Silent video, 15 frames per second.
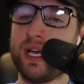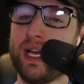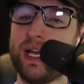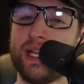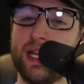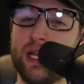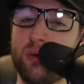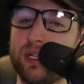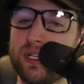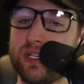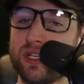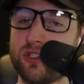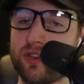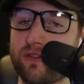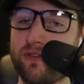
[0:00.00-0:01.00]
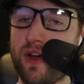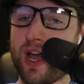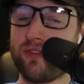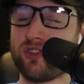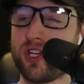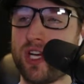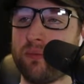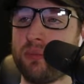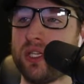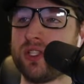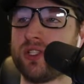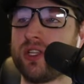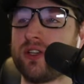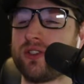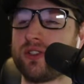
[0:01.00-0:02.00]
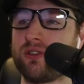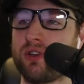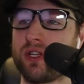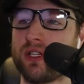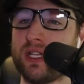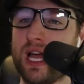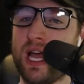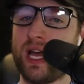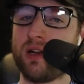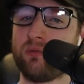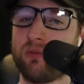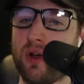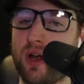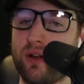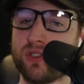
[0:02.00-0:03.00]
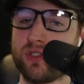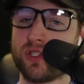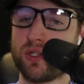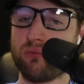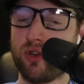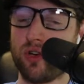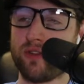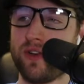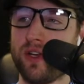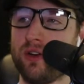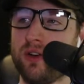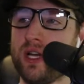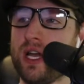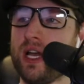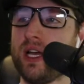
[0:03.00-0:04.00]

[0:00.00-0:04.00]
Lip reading: They were the District 5 champions. District 9, obviously Brookville.